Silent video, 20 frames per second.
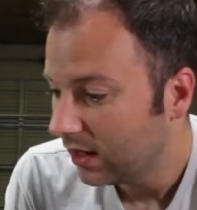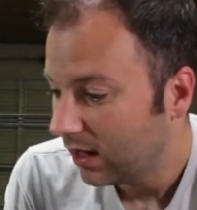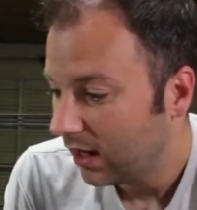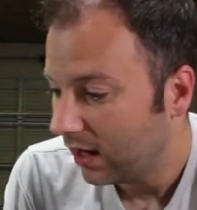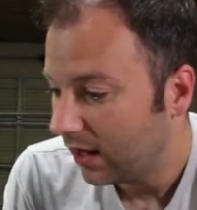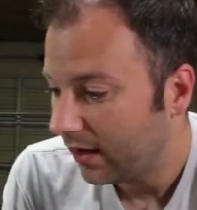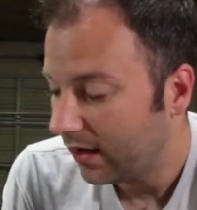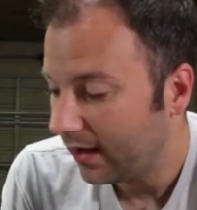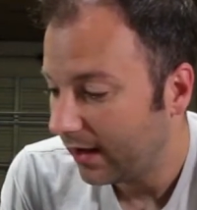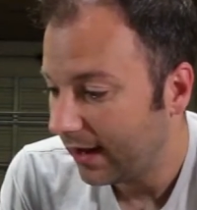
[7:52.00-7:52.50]

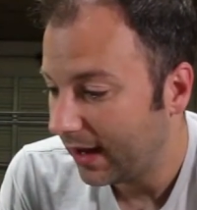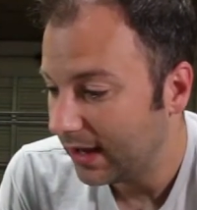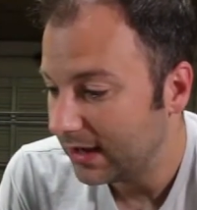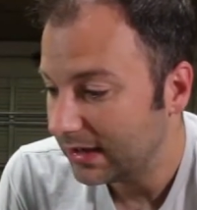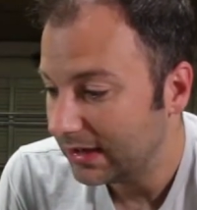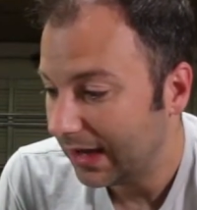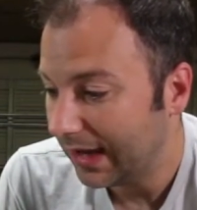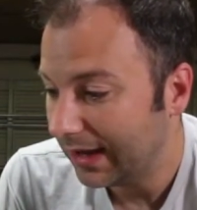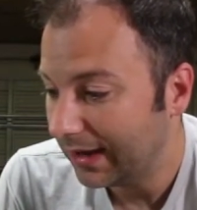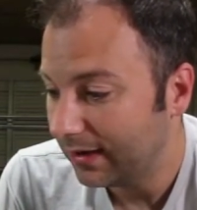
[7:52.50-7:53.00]

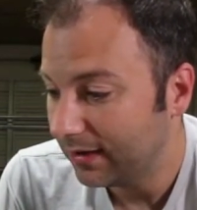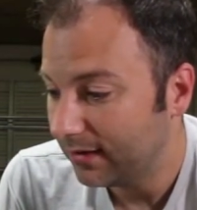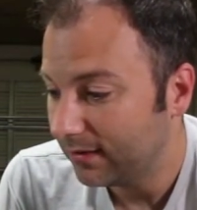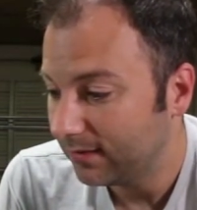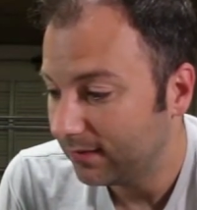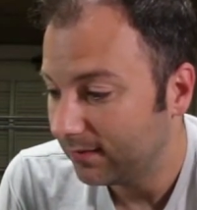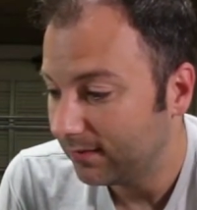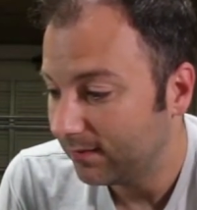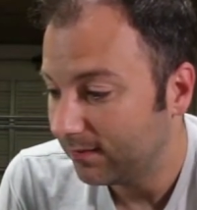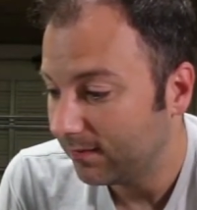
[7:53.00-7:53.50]
and
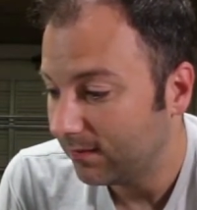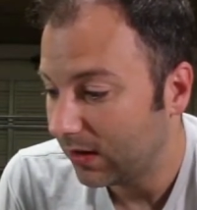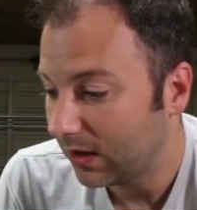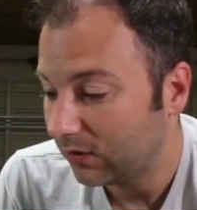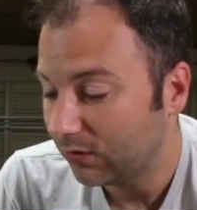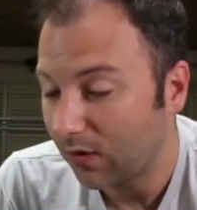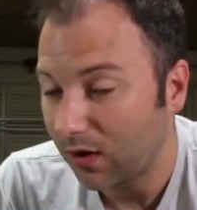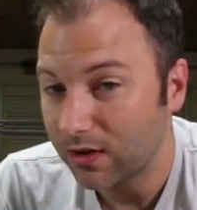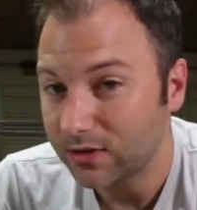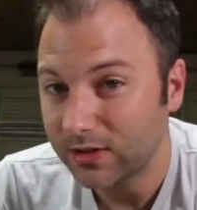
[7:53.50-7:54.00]

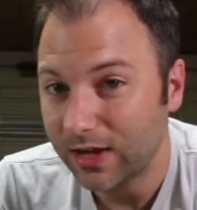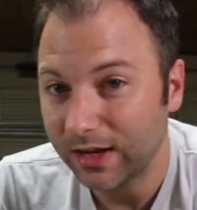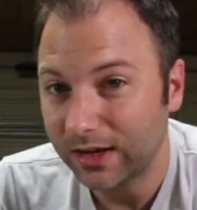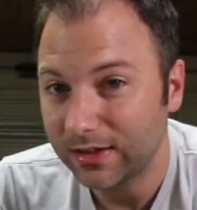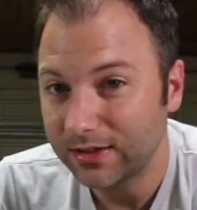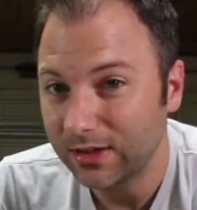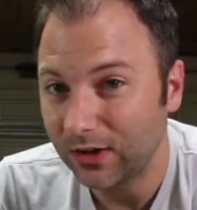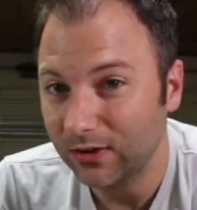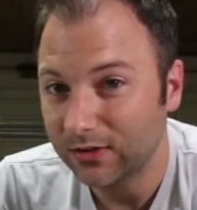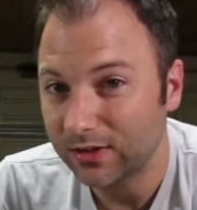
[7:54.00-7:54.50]
as far as I
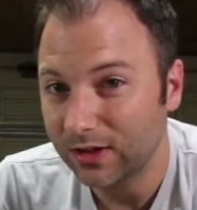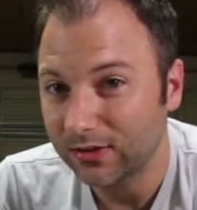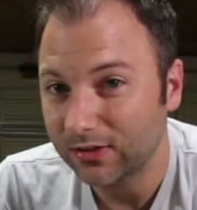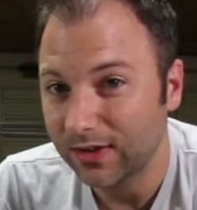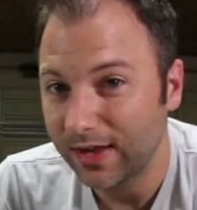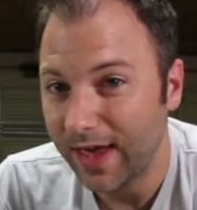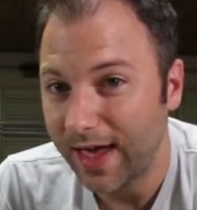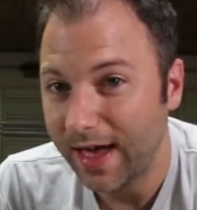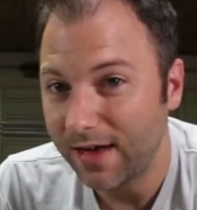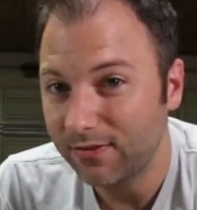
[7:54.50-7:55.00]
can tell, it
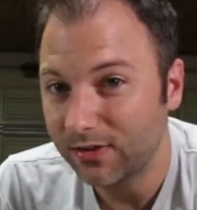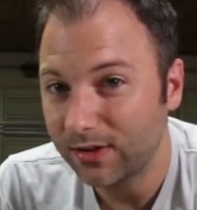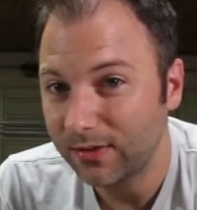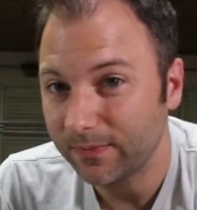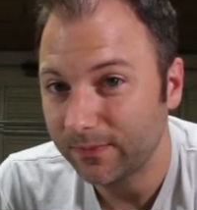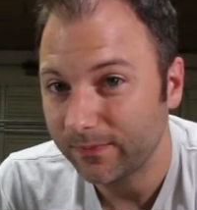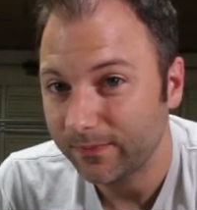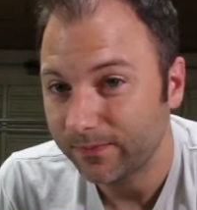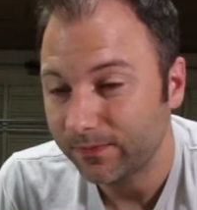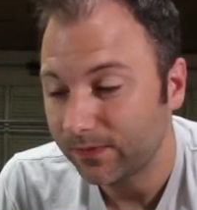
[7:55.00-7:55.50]
doesn't have it.
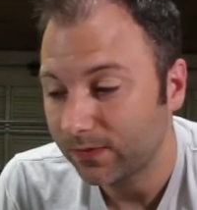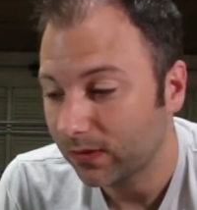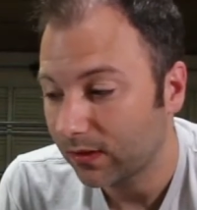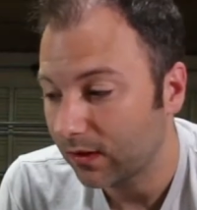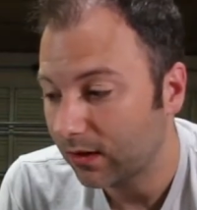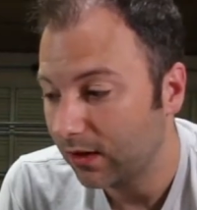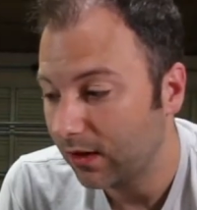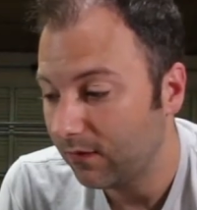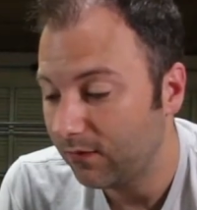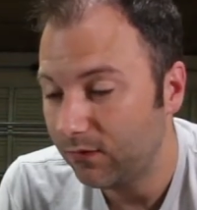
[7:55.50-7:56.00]

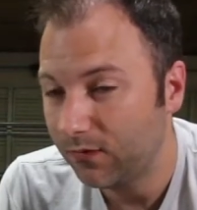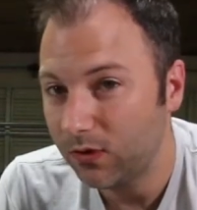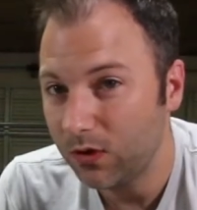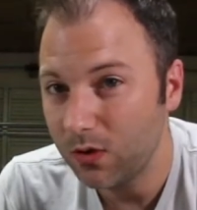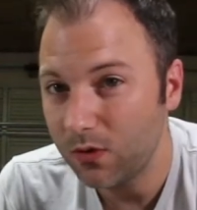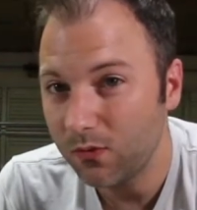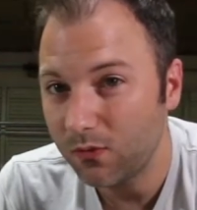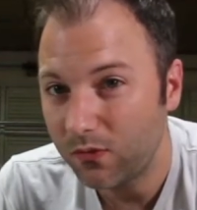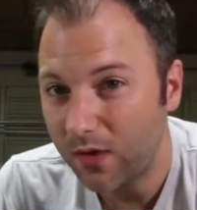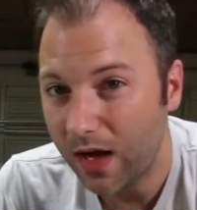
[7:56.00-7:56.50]
If
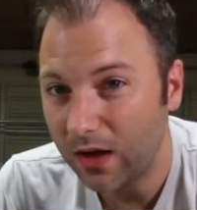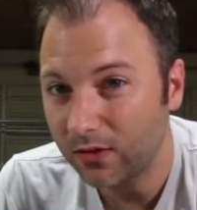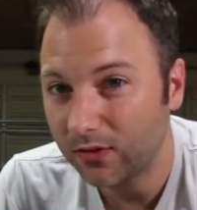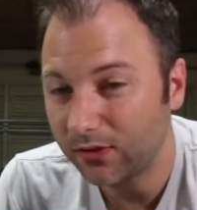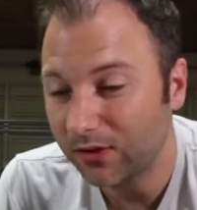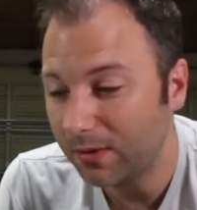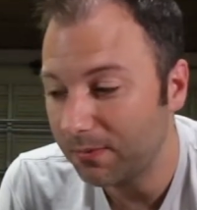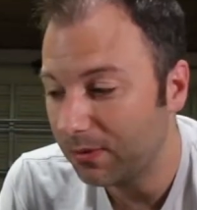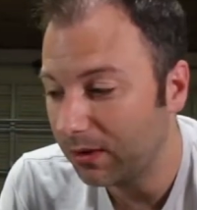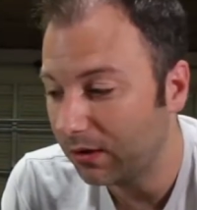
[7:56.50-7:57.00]
you found
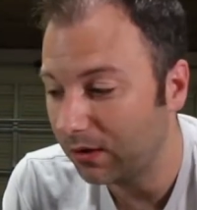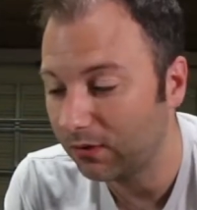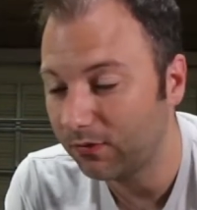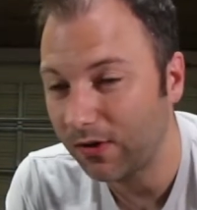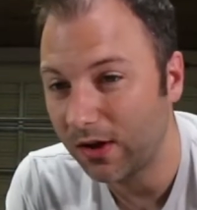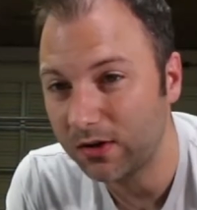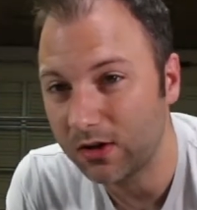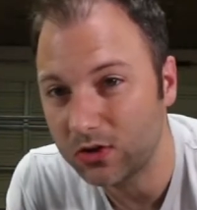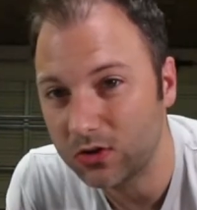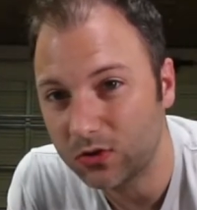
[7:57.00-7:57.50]
something or
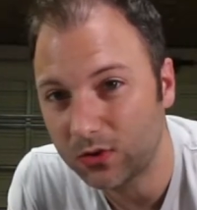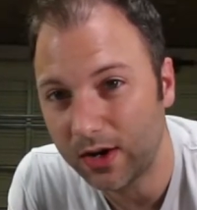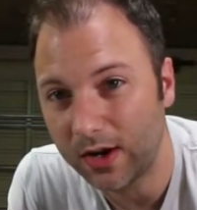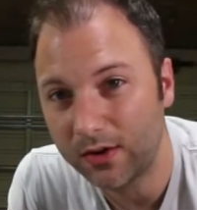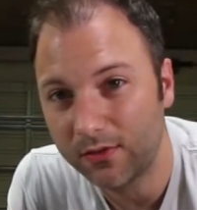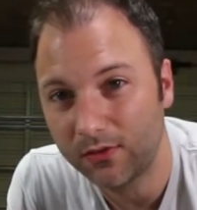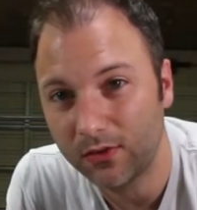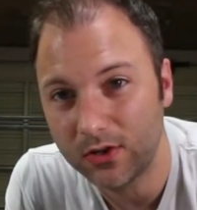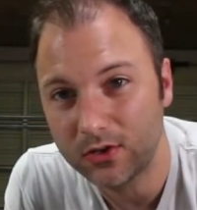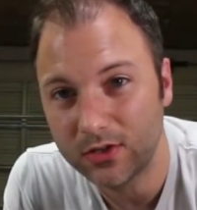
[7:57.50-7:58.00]
found a
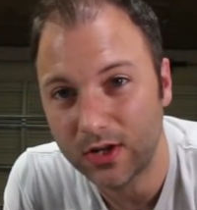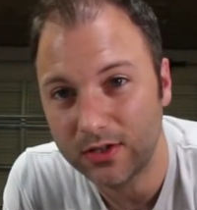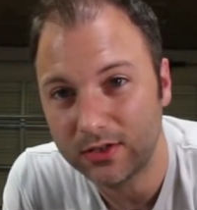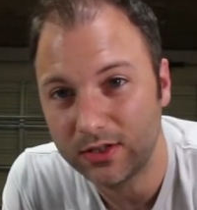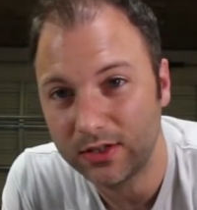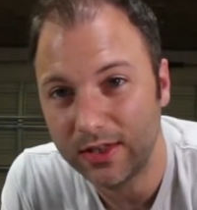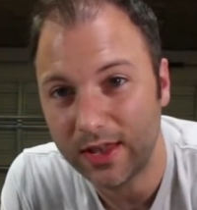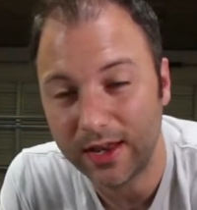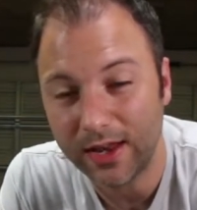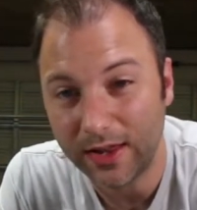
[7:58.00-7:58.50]
trick for
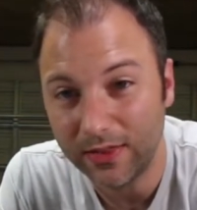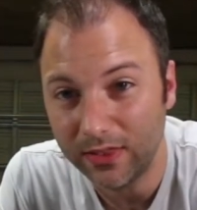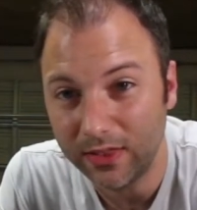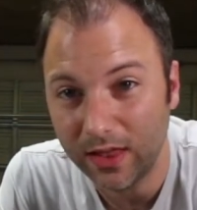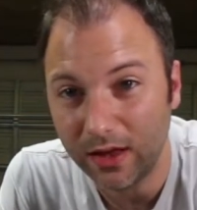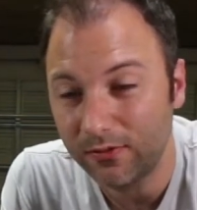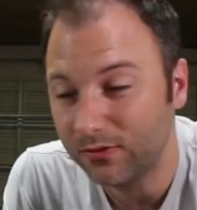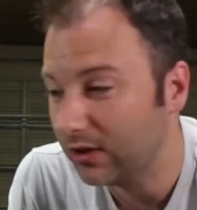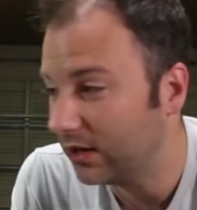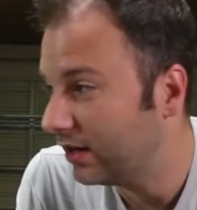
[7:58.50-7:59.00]
adjusting that, I'd
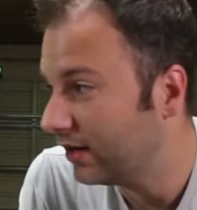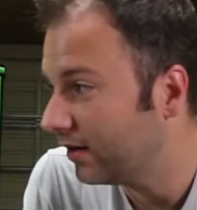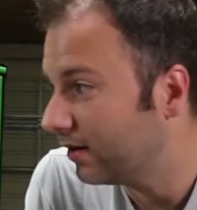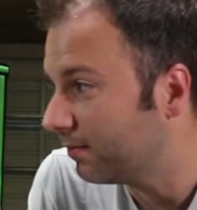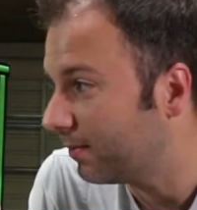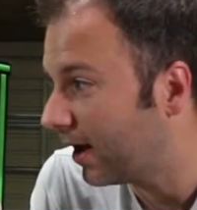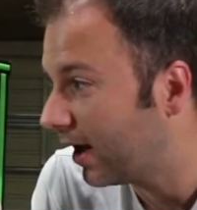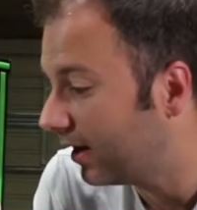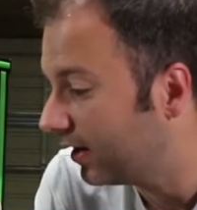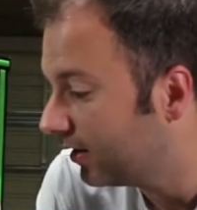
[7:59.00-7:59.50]
love to hear
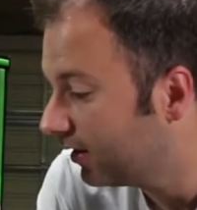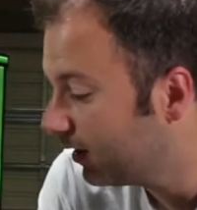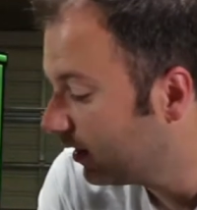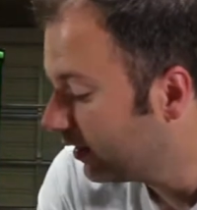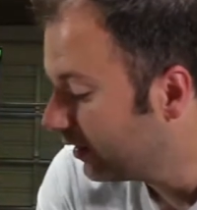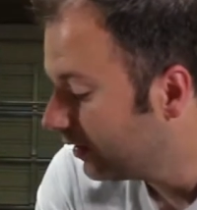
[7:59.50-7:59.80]
about it,